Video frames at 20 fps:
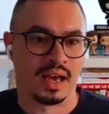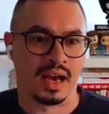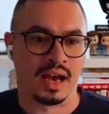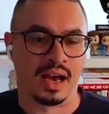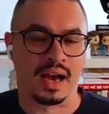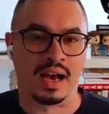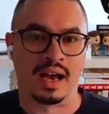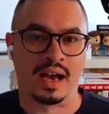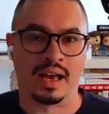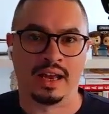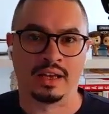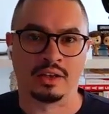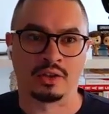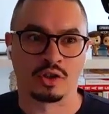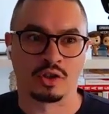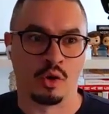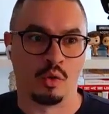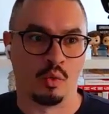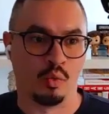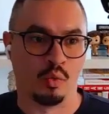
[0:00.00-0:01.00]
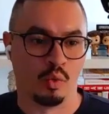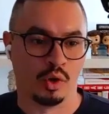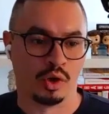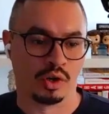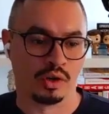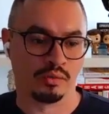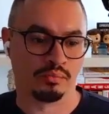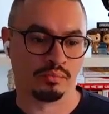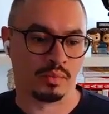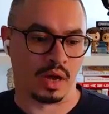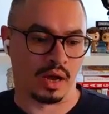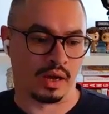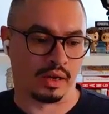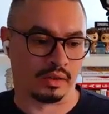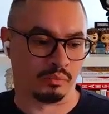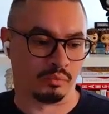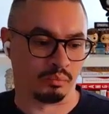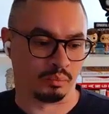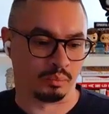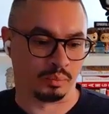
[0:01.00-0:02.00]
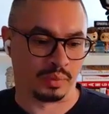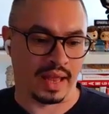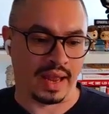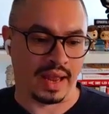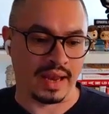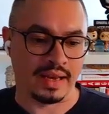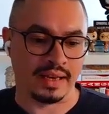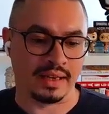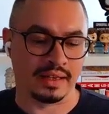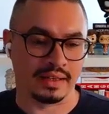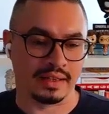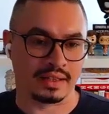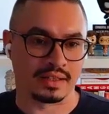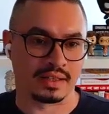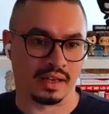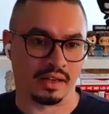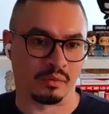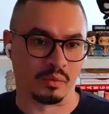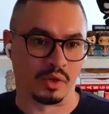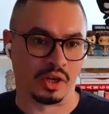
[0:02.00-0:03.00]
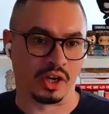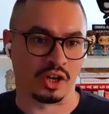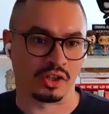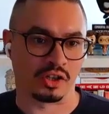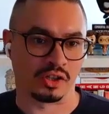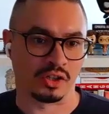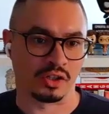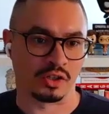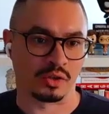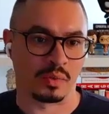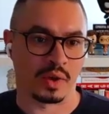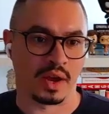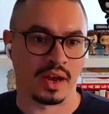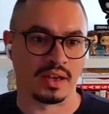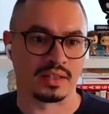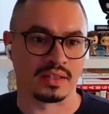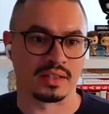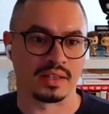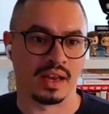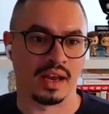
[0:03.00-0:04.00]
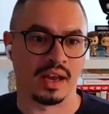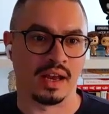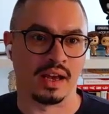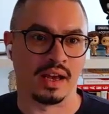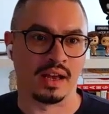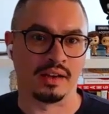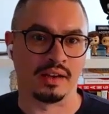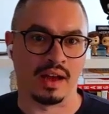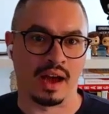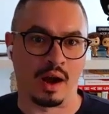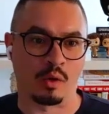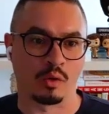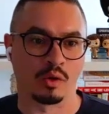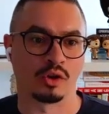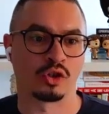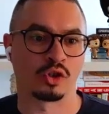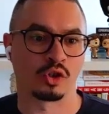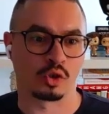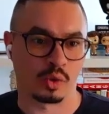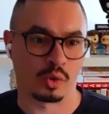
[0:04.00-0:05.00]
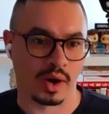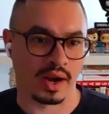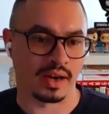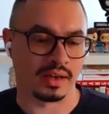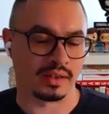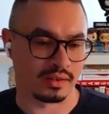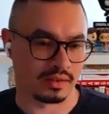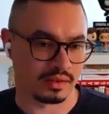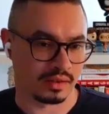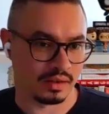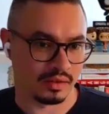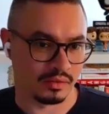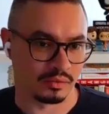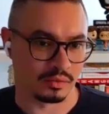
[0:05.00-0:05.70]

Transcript: And so we're playing in the telecommunications space, and our strength,